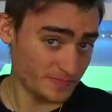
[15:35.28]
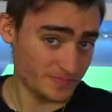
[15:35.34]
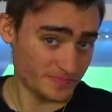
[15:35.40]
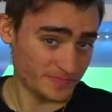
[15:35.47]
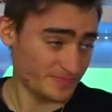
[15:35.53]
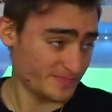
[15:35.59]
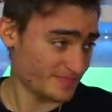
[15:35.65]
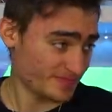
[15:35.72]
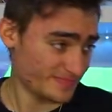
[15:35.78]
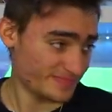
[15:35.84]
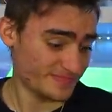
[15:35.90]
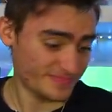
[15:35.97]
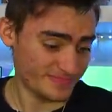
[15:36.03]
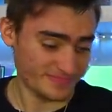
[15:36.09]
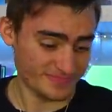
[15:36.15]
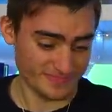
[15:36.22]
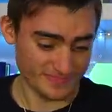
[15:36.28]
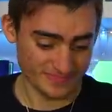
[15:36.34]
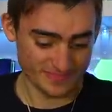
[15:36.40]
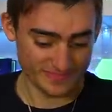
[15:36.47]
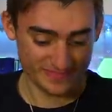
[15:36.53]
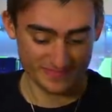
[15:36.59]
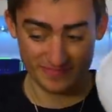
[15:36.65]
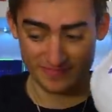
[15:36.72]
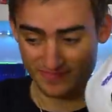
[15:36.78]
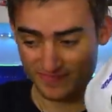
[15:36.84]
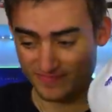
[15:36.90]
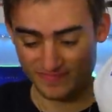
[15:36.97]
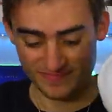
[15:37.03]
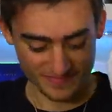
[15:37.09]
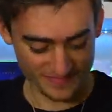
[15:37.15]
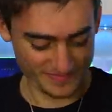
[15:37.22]

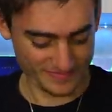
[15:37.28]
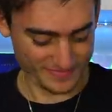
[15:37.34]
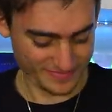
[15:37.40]
(silent)